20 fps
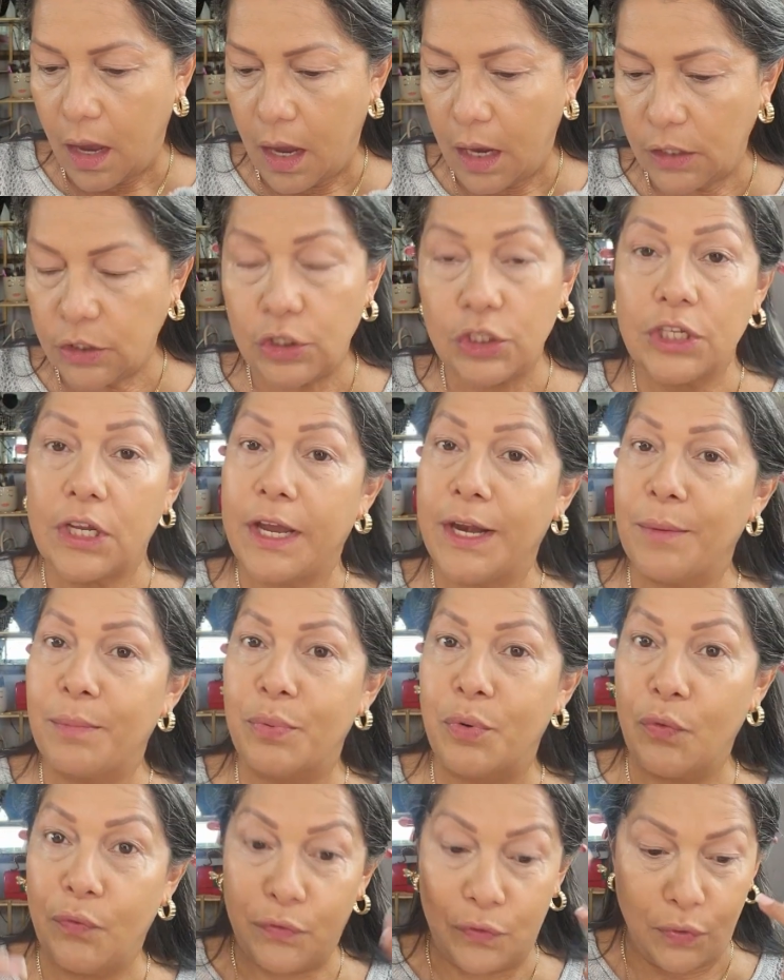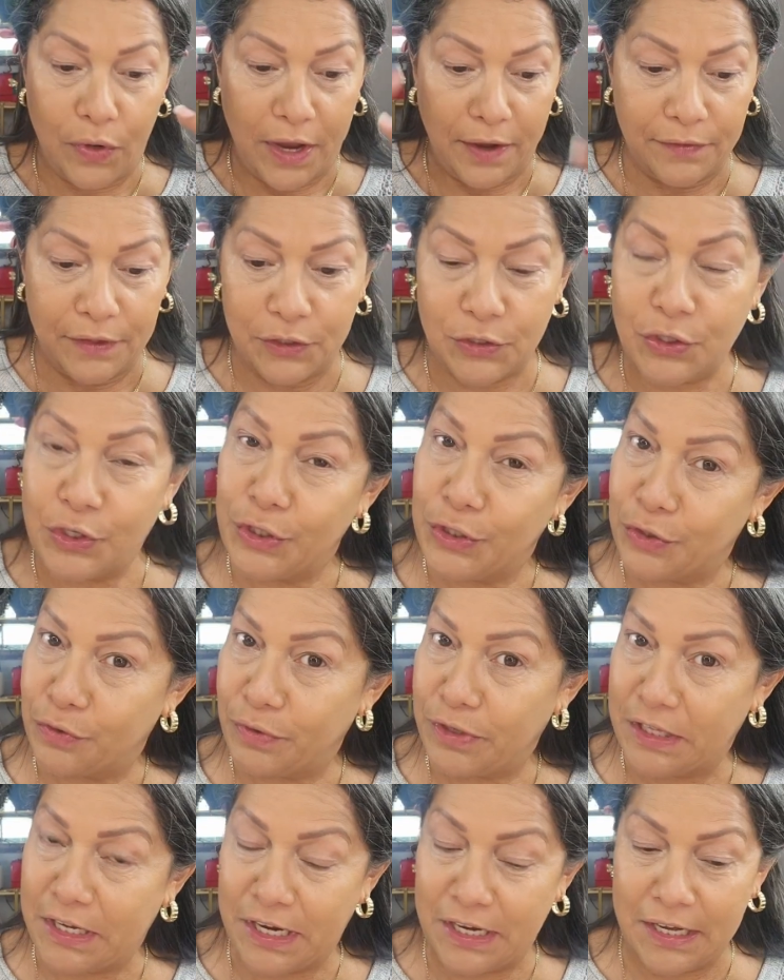I just got approved to have the
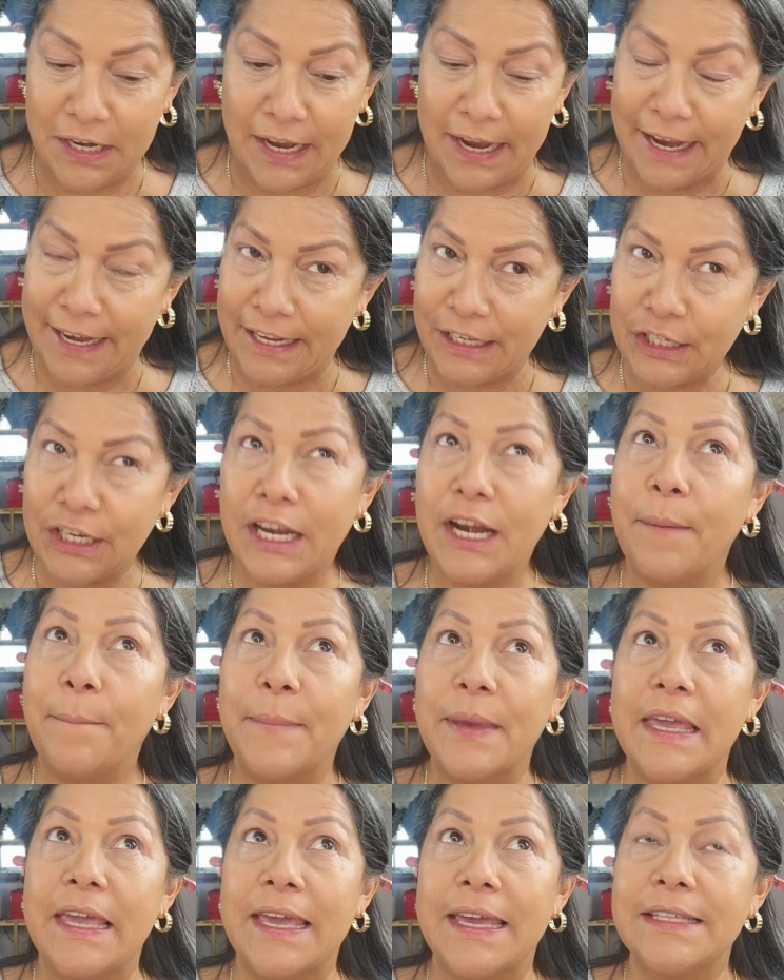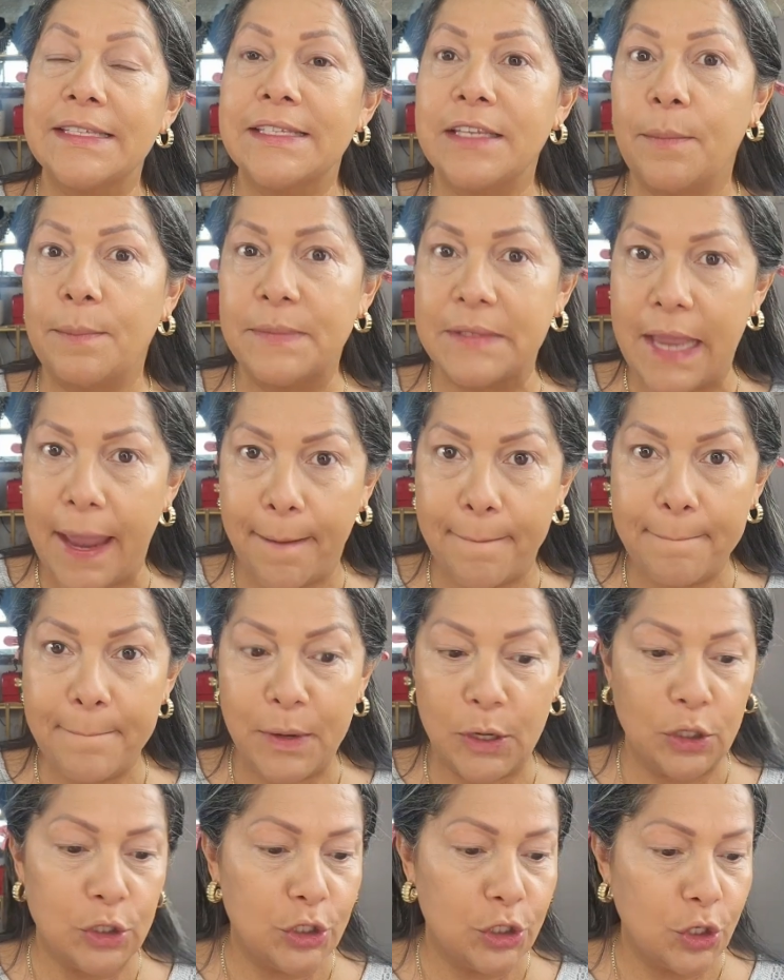surgery done, and it's gonna be in
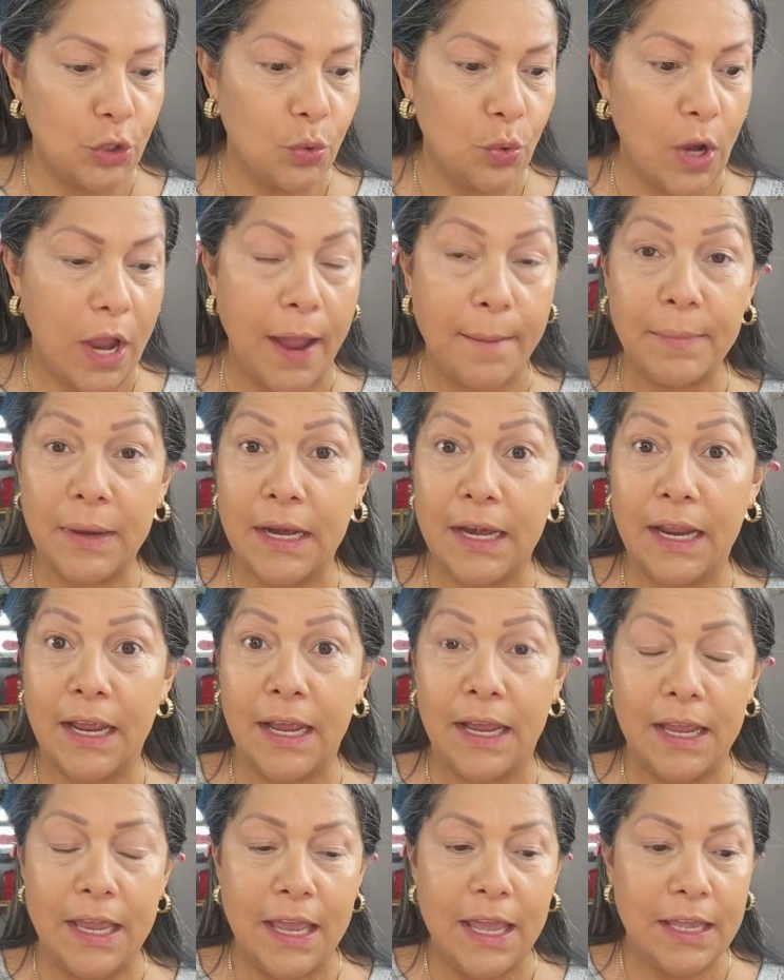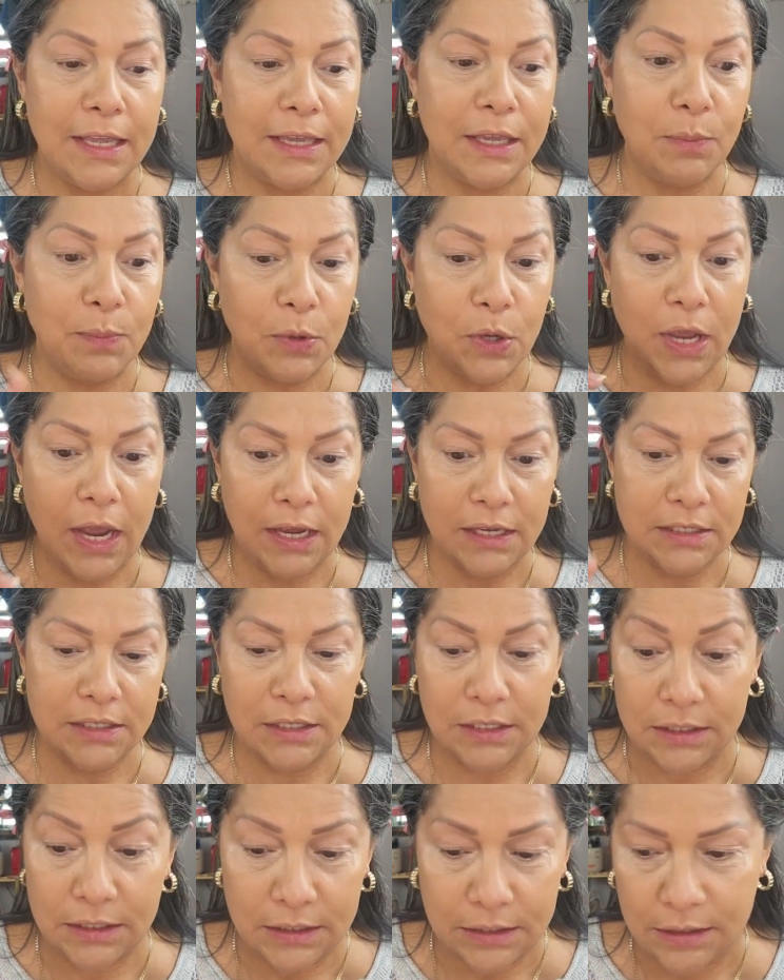September. So I'm gonna keep you
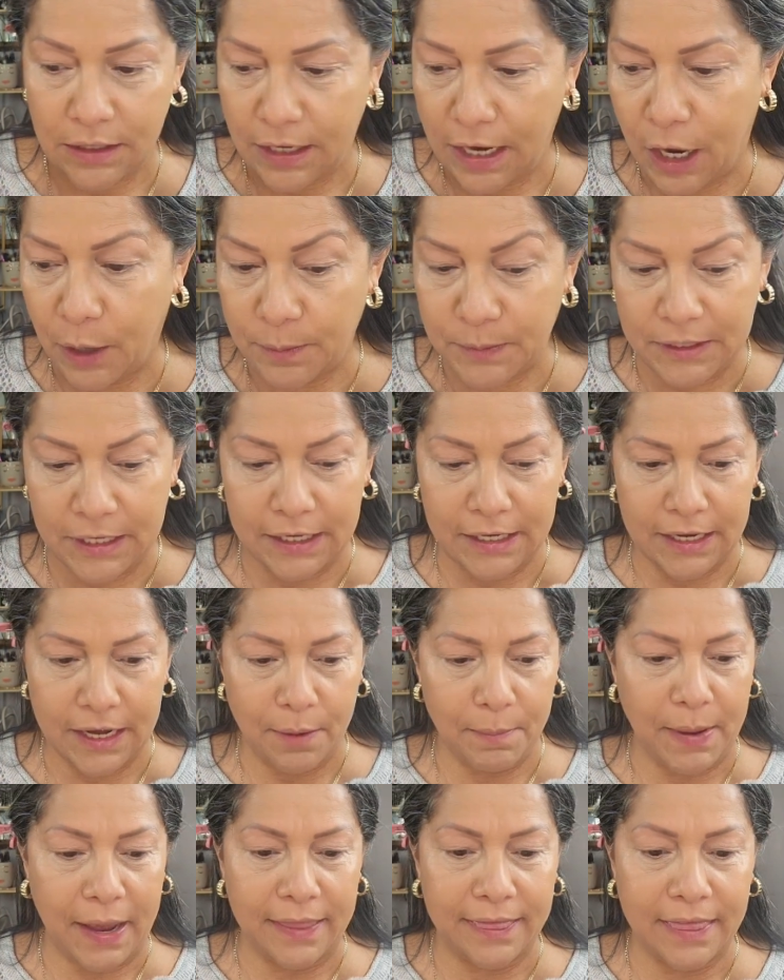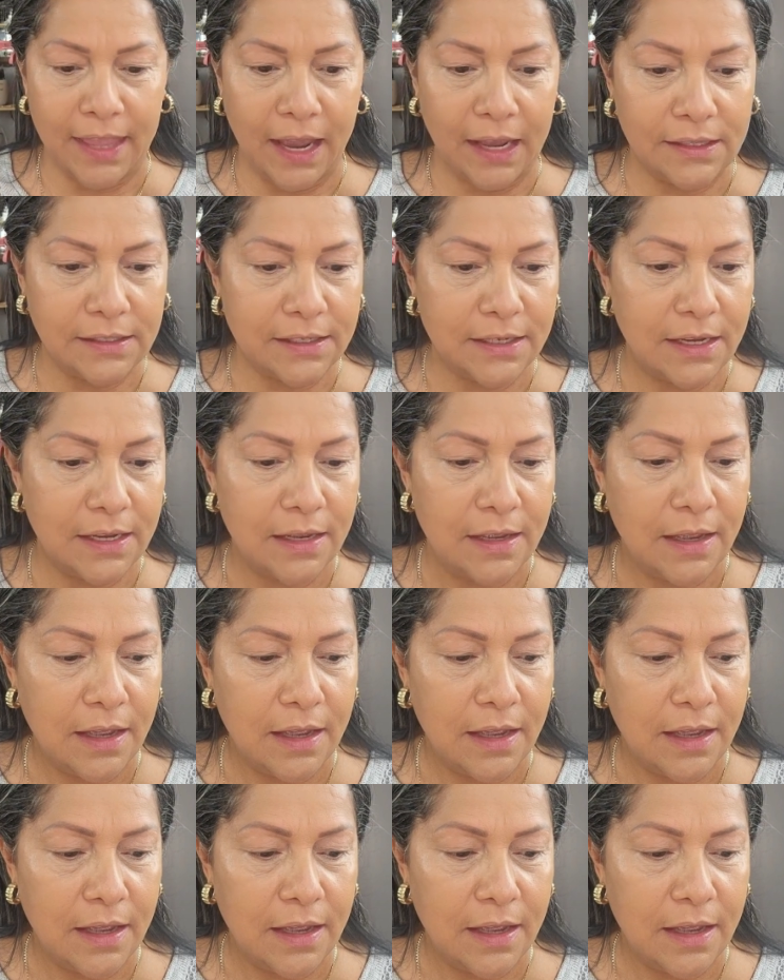guys updated about that.